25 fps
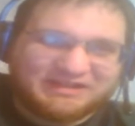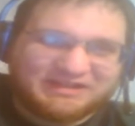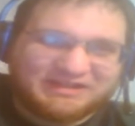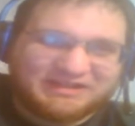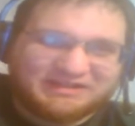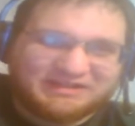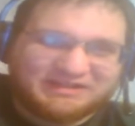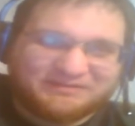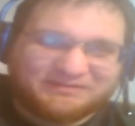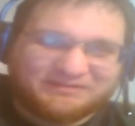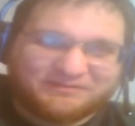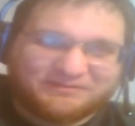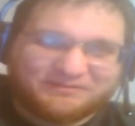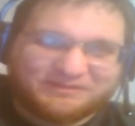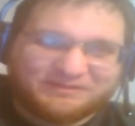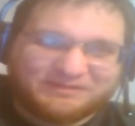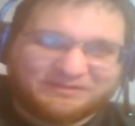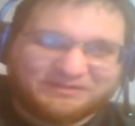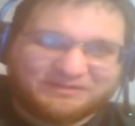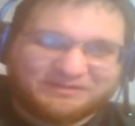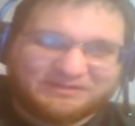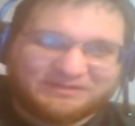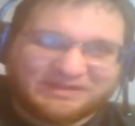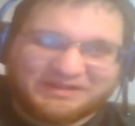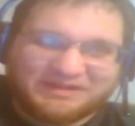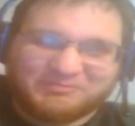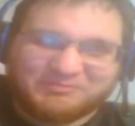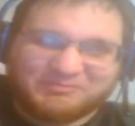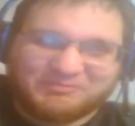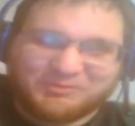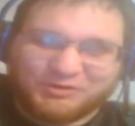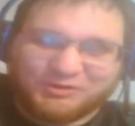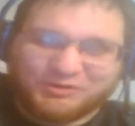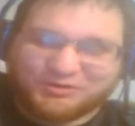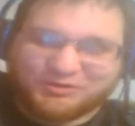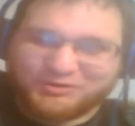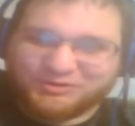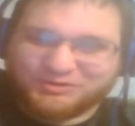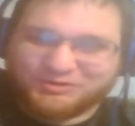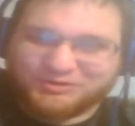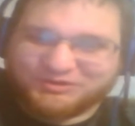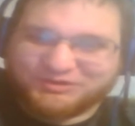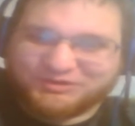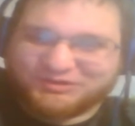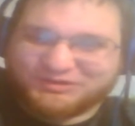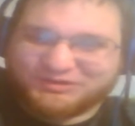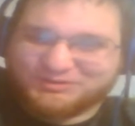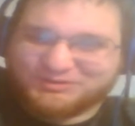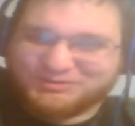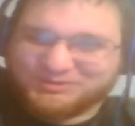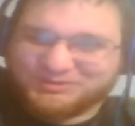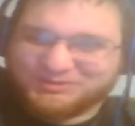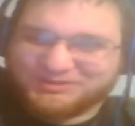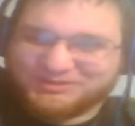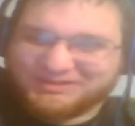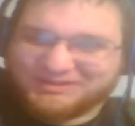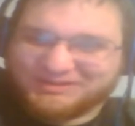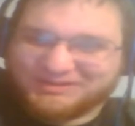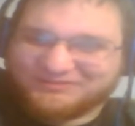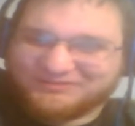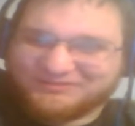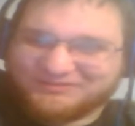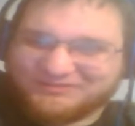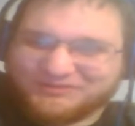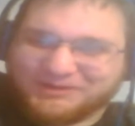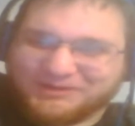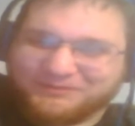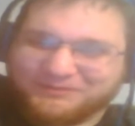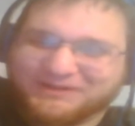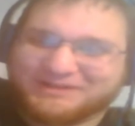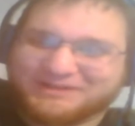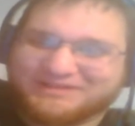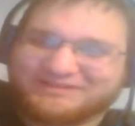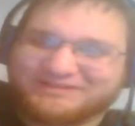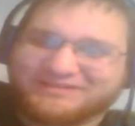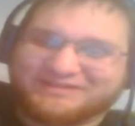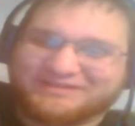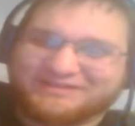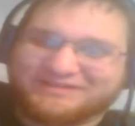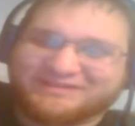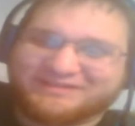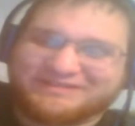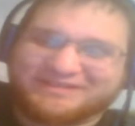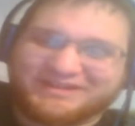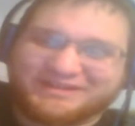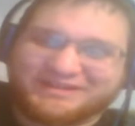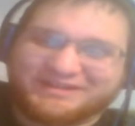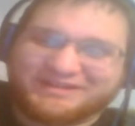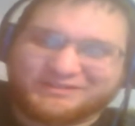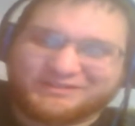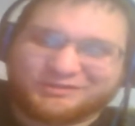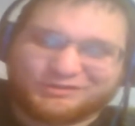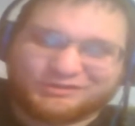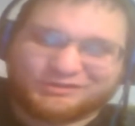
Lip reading: it feels like more old school, like Final Fantasy VI or